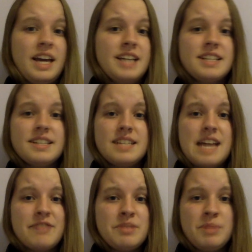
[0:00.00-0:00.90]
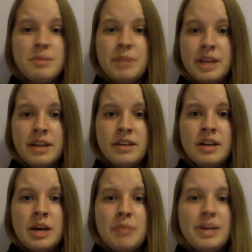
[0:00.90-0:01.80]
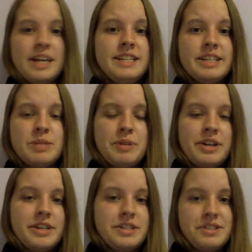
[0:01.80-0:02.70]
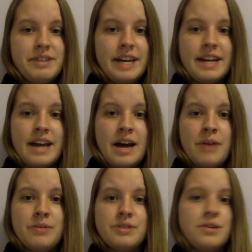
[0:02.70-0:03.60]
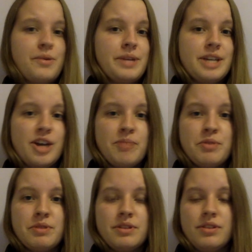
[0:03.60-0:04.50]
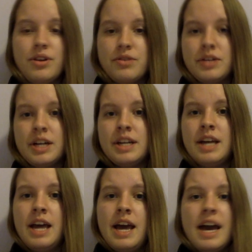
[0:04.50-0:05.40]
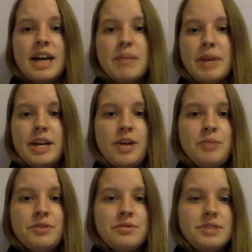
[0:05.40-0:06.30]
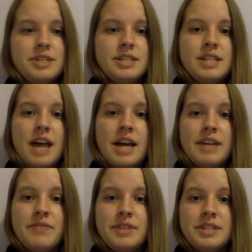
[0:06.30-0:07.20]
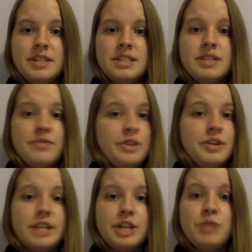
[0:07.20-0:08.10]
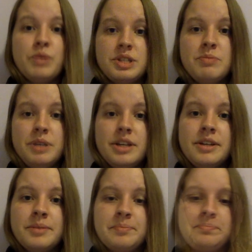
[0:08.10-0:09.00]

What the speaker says: It doesn't have to be big, but any experience you get now is going to help you in the long run, and it might help you to decide if this is the field that you want to be in.